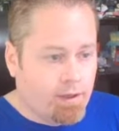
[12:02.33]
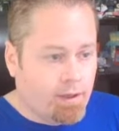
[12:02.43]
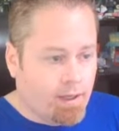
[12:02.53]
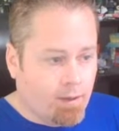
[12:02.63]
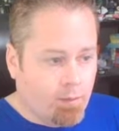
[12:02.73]

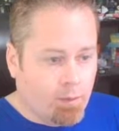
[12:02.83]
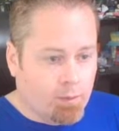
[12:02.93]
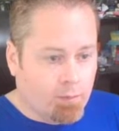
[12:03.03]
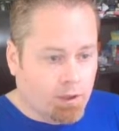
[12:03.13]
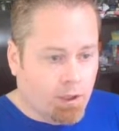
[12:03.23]

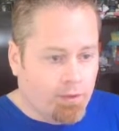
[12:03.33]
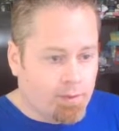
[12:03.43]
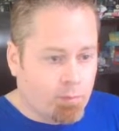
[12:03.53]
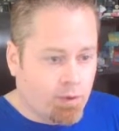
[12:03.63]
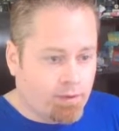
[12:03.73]
We're below this
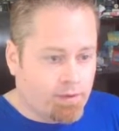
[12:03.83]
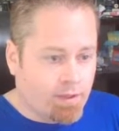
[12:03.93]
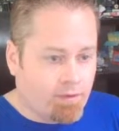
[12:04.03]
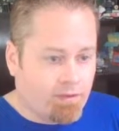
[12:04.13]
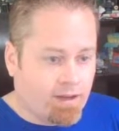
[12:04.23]

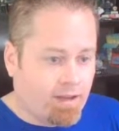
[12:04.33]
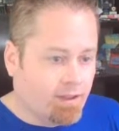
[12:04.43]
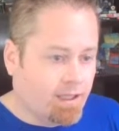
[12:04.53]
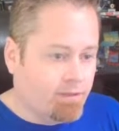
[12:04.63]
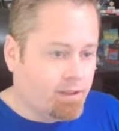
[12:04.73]

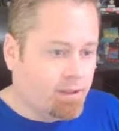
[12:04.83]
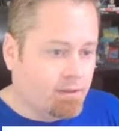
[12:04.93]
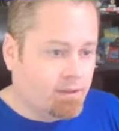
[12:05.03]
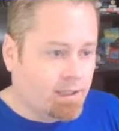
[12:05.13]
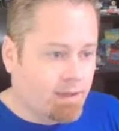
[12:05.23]
0.7511
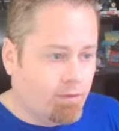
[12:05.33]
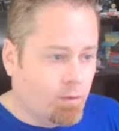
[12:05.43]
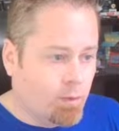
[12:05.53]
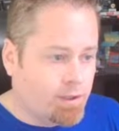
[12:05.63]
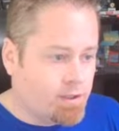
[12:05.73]
level,
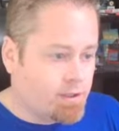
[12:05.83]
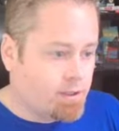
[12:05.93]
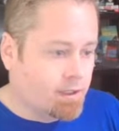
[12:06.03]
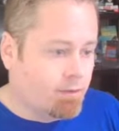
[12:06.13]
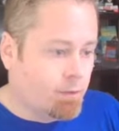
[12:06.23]
which is a
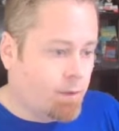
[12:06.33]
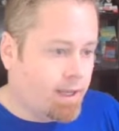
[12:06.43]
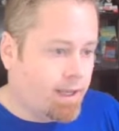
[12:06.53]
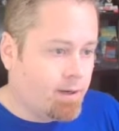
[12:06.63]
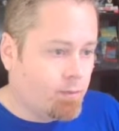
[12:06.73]
level we
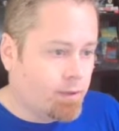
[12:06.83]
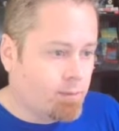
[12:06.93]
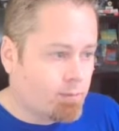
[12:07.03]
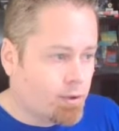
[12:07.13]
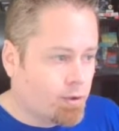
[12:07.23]
hadn't really
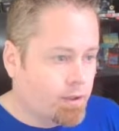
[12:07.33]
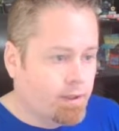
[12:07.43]
broke